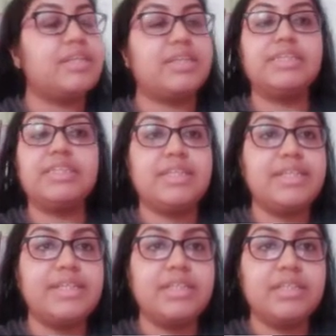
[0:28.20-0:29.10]
Is it
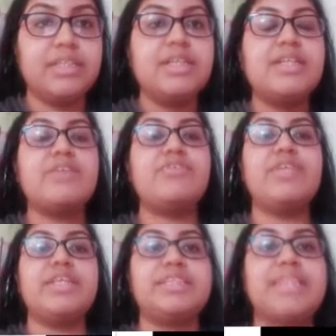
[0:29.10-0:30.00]
clear? Like for
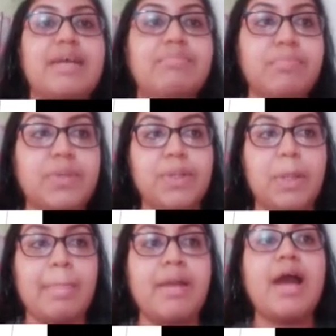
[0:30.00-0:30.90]

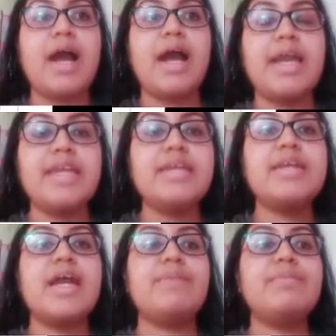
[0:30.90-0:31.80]
example,
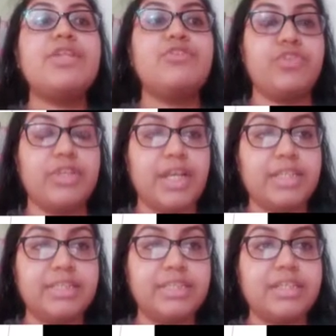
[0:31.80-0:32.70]

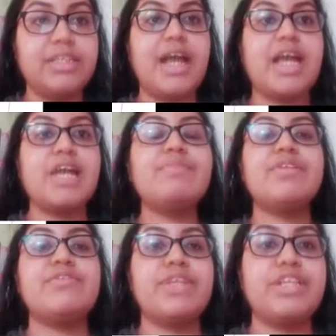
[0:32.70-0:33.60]
consider I am
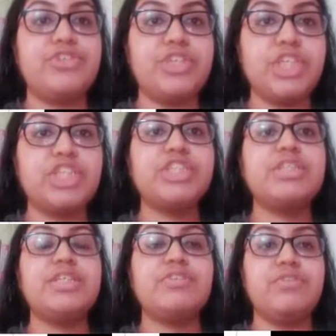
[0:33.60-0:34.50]
an
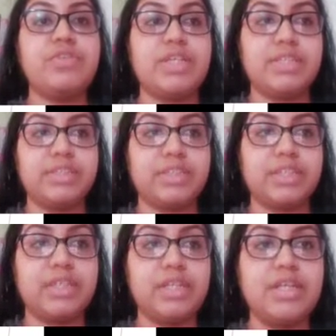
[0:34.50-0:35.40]
educational
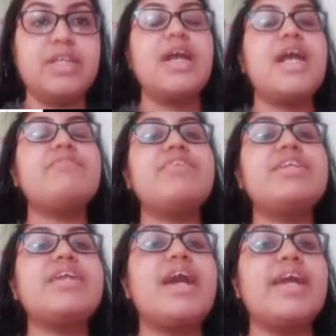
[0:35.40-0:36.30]
influencer, and
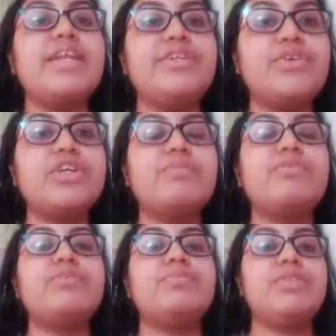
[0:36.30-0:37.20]
when I talk
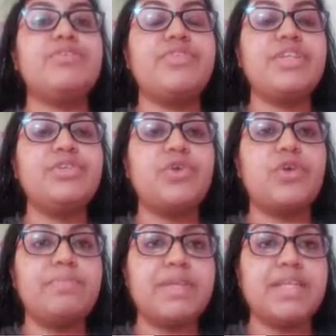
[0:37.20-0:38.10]
about different
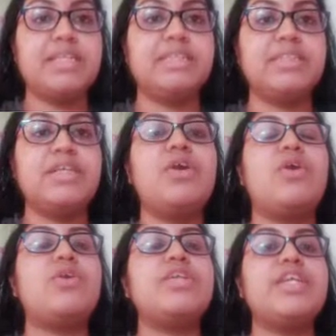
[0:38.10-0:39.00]
topics
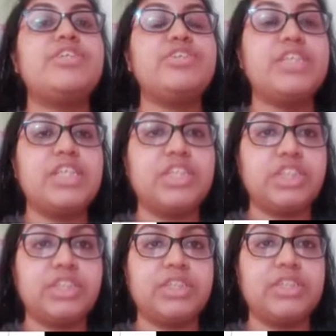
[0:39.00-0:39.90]
on
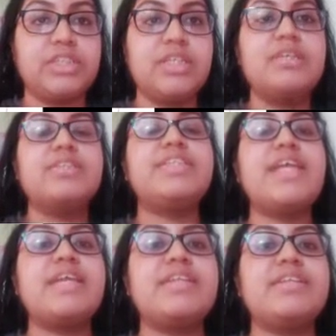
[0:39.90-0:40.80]
education,
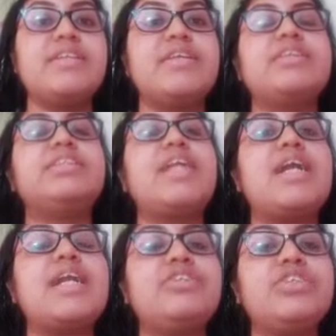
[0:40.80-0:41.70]
then
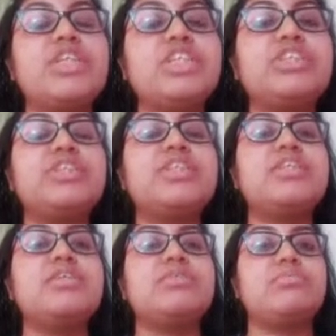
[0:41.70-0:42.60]
star educational